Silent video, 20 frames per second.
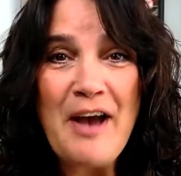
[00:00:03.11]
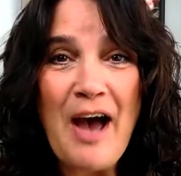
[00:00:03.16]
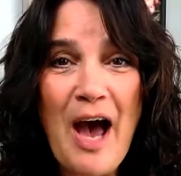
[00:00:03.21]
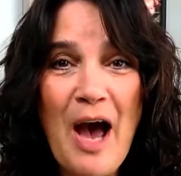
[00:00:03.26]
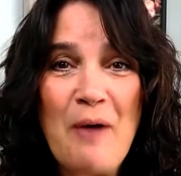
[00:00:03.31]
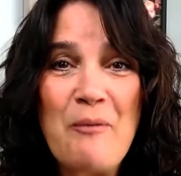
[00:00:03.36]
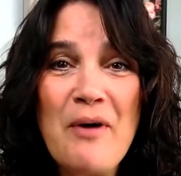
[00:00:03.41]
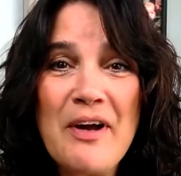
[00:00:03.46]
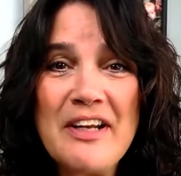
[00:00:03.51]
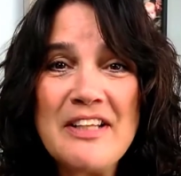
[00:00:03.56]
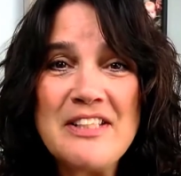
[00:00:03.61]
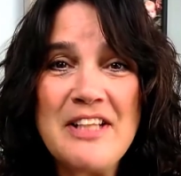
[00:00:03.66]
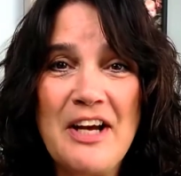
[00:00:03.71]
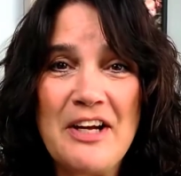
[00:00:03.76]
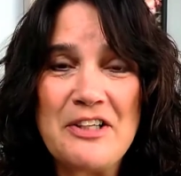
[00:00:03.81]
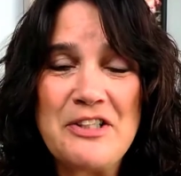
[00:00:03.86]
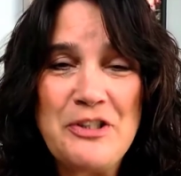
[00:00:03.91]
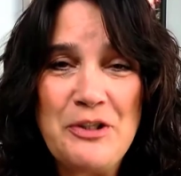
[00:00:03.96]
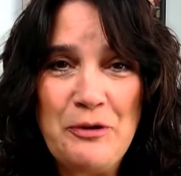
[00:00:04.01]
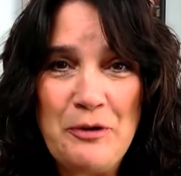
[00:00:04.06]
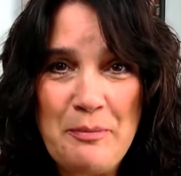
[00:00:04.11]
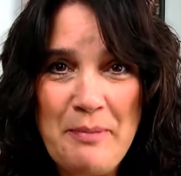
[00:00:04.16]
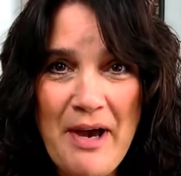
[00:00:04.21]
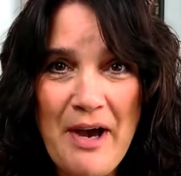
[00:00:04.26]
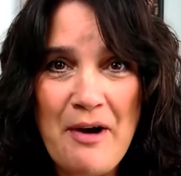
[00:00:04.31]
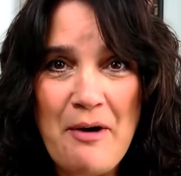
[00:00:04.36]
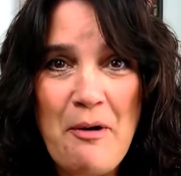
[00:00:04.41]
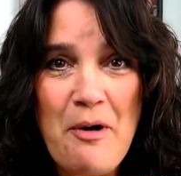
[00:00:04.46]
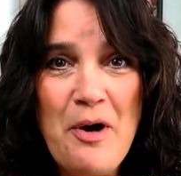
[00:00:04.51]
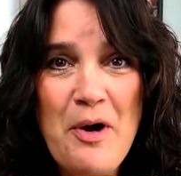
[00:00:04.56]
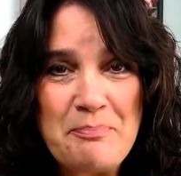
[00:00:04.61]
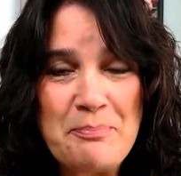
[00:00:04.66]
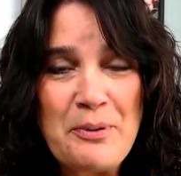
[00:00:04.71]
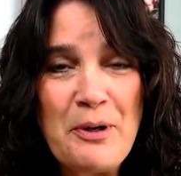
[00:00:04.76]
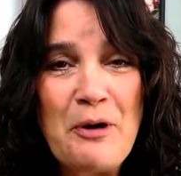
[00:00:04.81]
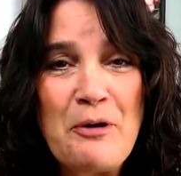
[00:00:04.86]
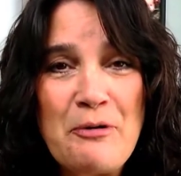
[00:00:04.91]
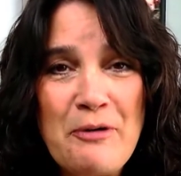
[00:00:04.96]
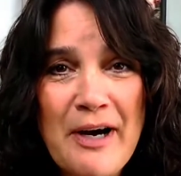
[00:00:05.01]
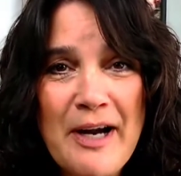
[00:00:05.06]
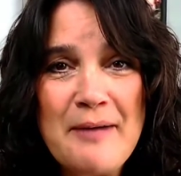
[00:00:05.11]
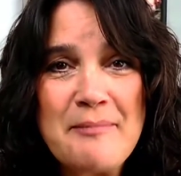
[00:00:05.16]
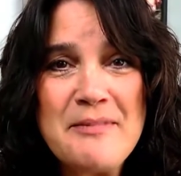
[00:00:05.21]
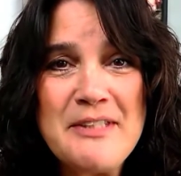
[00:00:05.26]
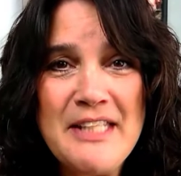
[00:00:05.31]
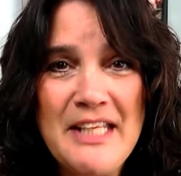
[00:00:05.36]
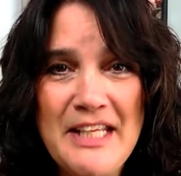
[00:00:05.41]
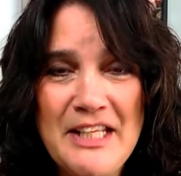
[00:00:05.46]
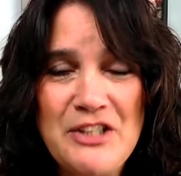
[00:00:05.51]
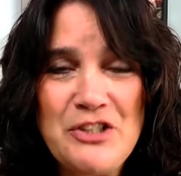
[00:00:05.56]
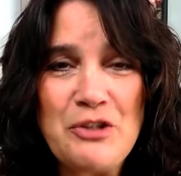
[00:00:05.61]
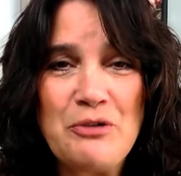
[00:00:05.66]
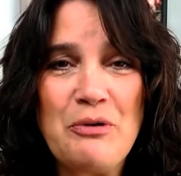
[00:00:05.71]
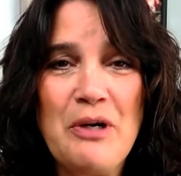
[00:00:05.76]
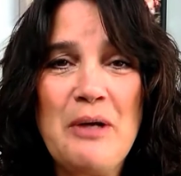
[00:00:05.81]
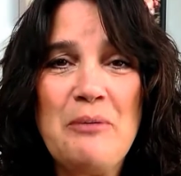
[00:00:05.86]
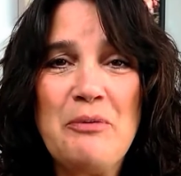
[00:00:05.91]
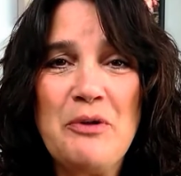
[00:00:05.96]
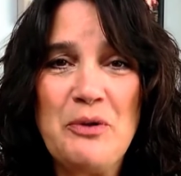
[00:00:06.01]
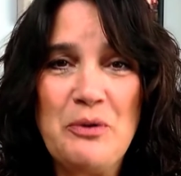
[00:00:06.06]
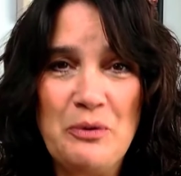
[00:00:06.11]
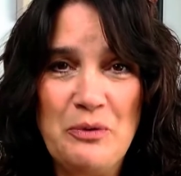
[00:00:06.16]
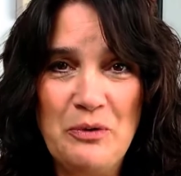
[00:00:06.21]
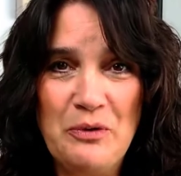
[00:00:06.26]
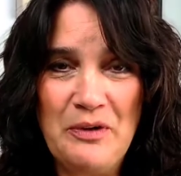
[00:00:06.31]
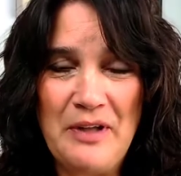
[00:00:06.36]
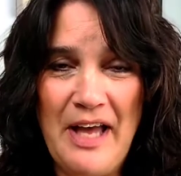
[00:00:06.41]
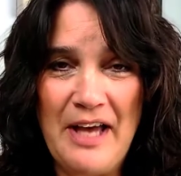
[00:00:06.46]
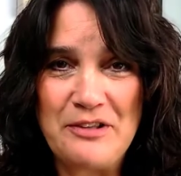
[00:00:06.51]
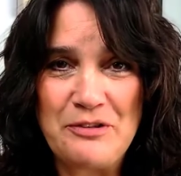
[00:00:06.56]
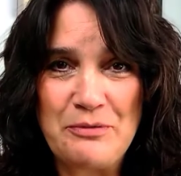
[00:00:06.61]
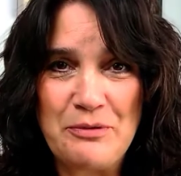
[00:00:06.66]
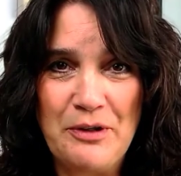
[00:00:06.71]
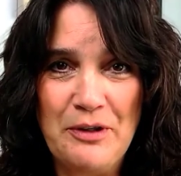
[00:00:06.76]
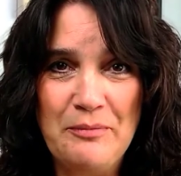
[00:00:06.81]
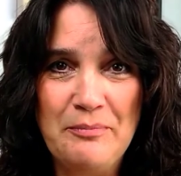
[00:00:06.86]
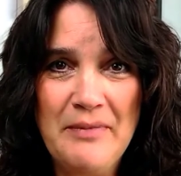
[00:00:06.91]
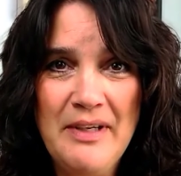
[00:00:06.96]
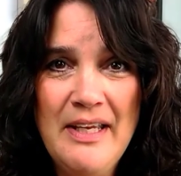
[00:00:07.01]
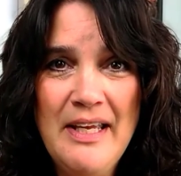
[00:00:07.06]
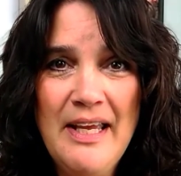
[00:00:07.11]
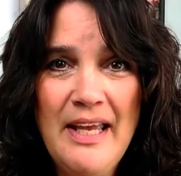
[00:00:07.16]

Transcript: I want to talk to you about programs that integrate with Google Classroom.